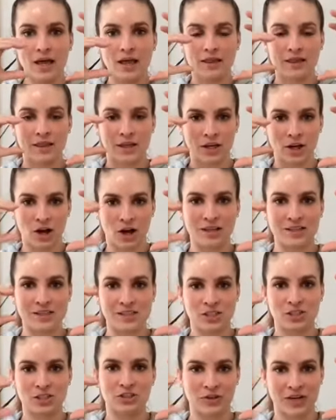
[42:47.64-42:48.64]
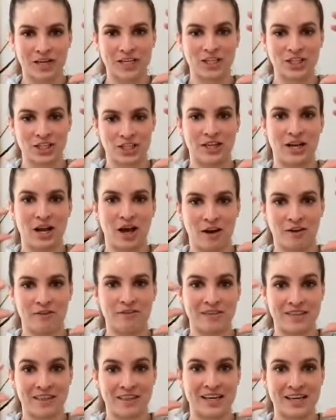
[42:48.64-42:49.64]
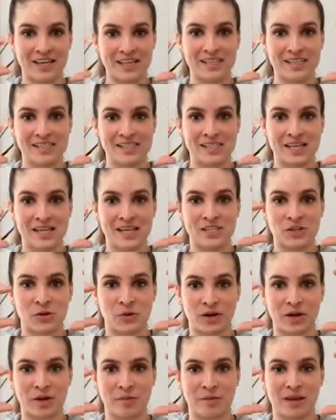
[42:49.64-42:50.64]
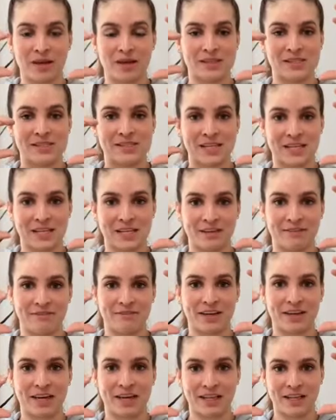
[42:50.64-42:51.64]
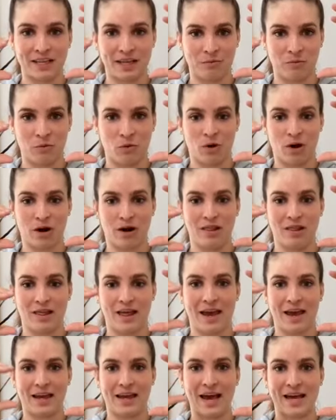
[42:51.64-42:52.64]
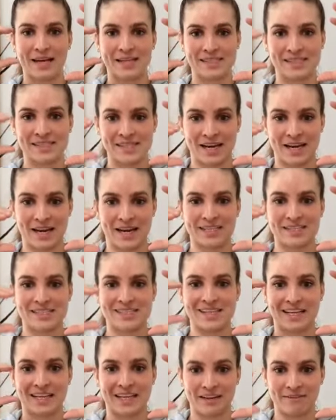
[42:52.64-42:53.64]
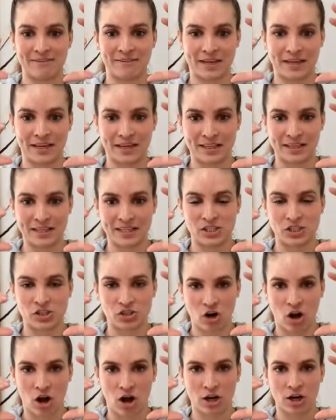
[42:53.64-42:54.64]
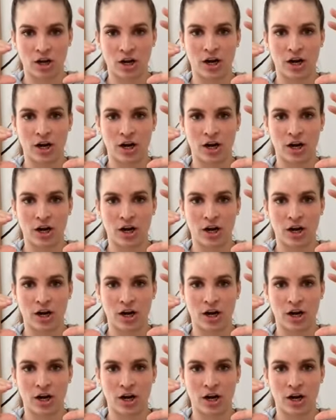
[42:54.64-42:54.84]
the concentration of this is going to be significantly more like acidic, significantly stronger.